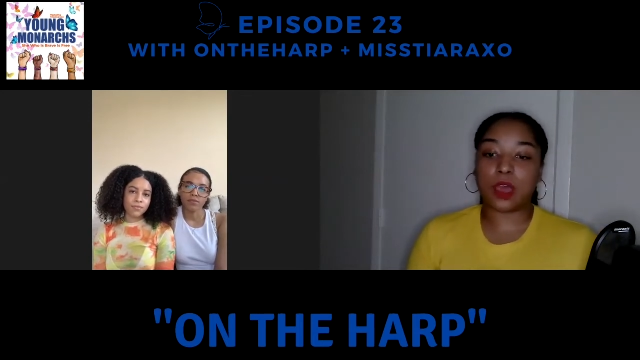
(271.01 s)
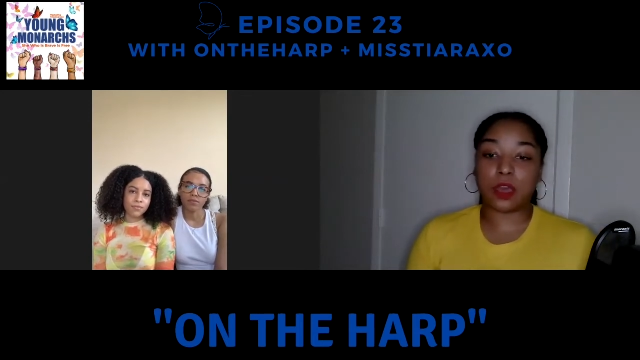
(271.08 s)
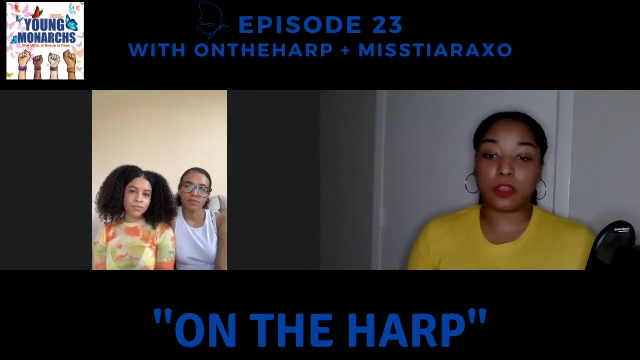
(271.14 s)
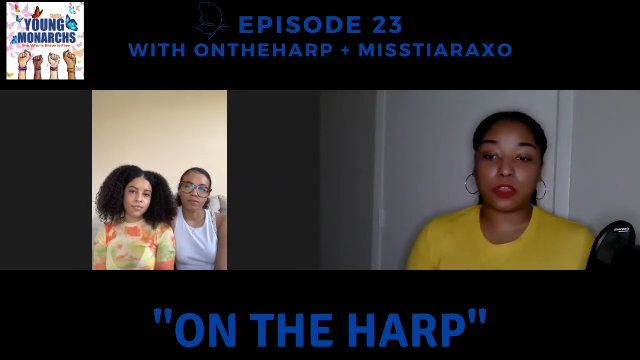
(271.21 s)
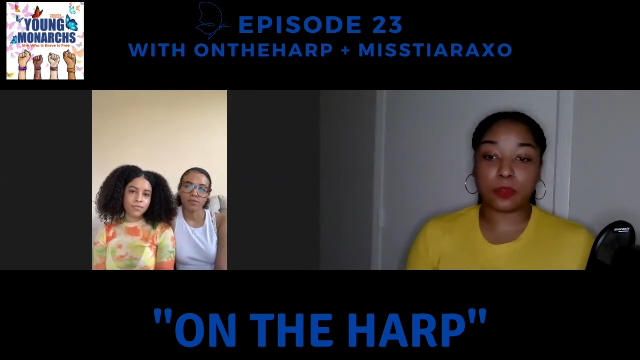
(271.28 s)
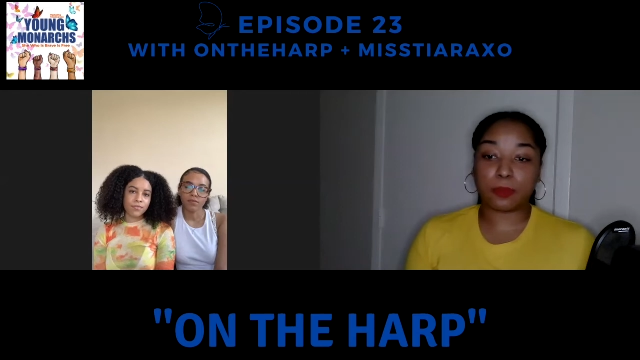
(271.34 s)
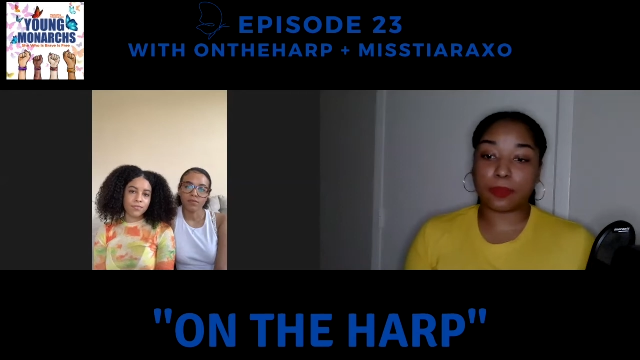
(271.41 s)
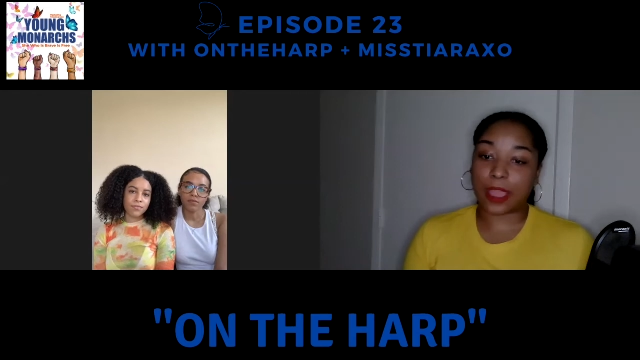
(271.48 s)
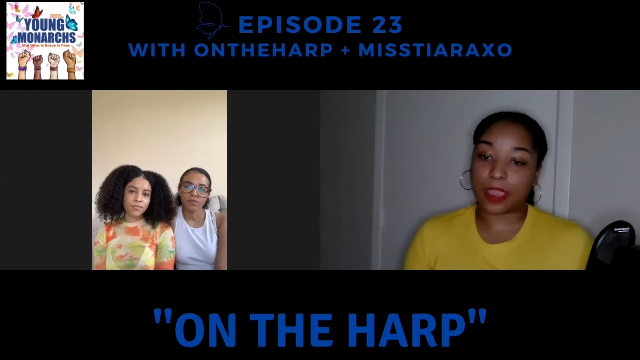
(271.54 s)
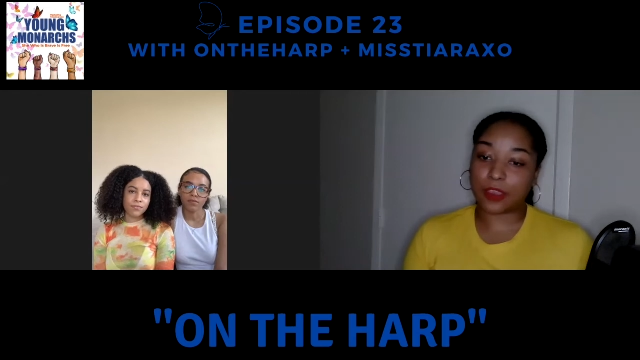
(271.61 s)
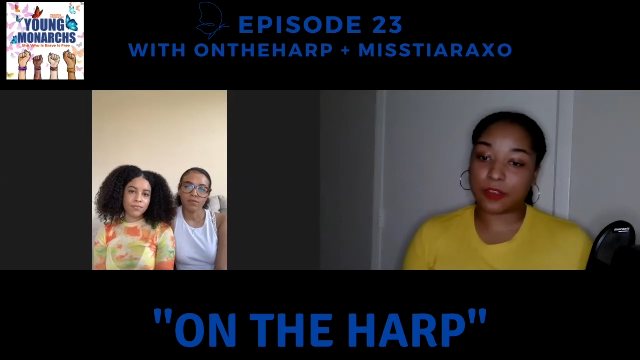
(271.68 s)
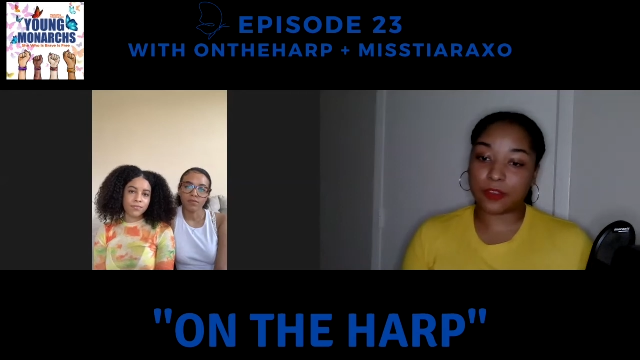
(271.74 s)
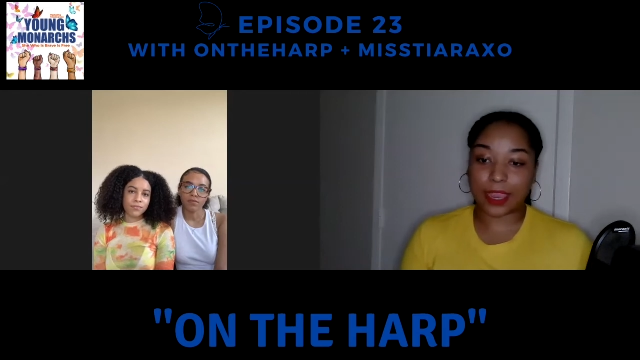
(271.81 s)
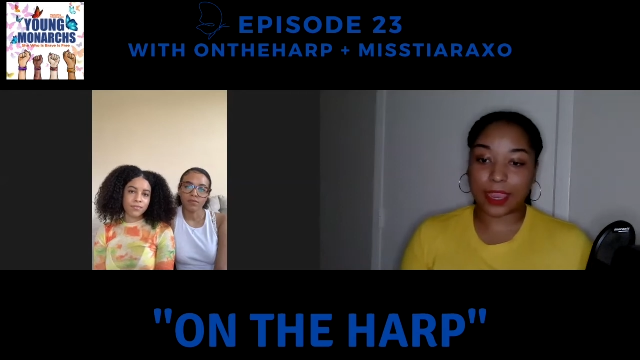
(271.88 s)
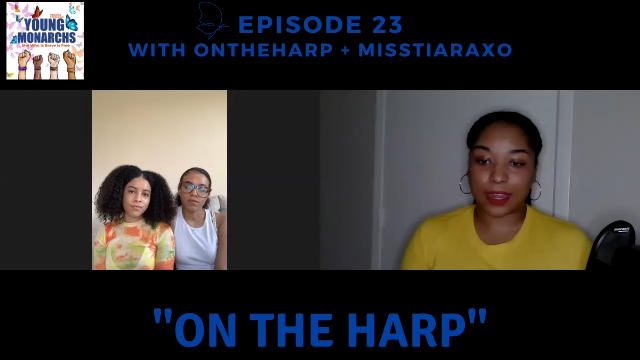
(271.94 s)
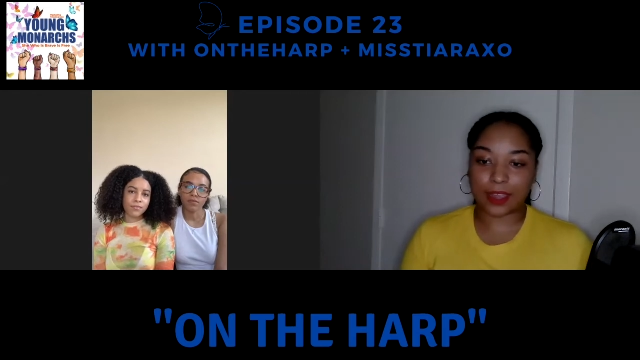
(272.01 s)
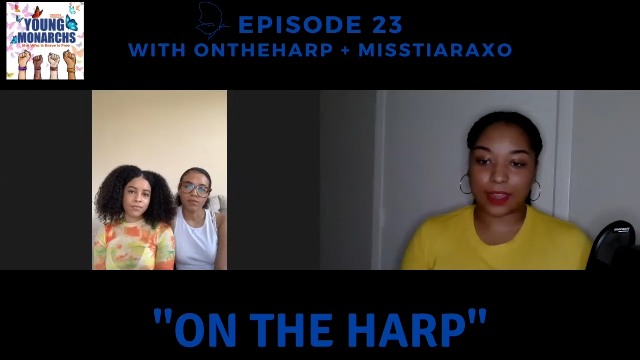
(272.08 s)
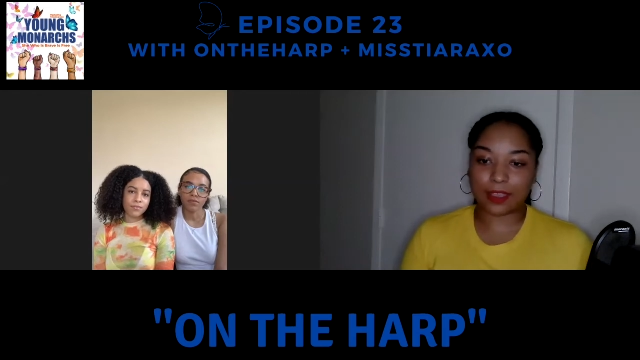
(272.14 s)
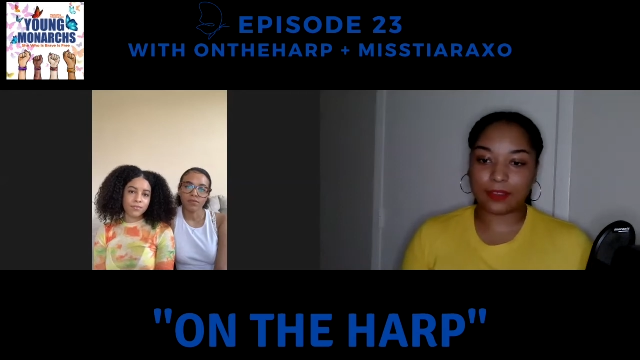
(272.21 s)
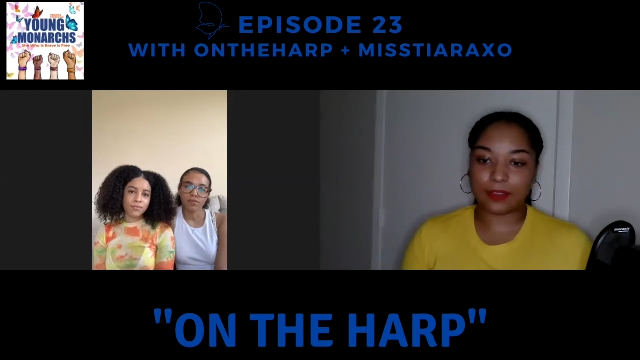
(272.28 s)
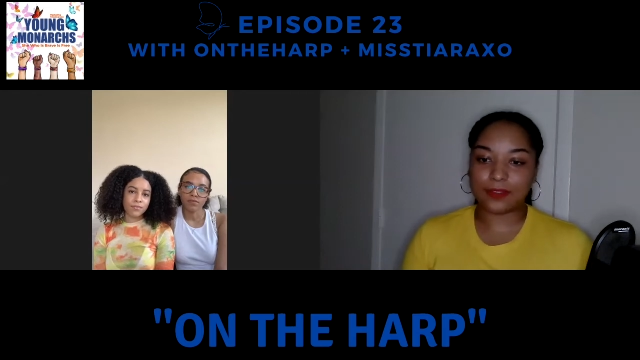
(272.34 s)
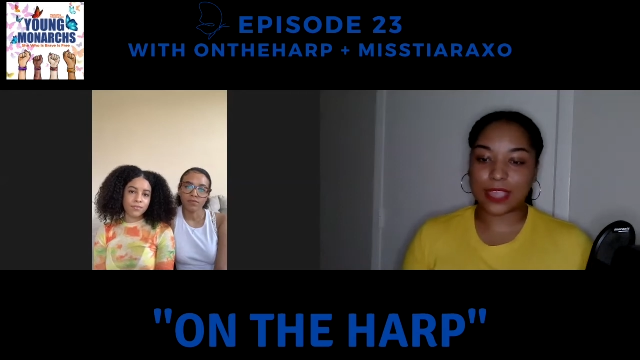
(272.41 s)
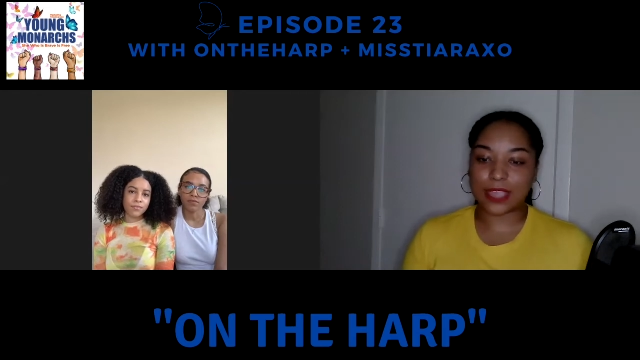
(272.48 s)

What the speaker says: other Black creatives,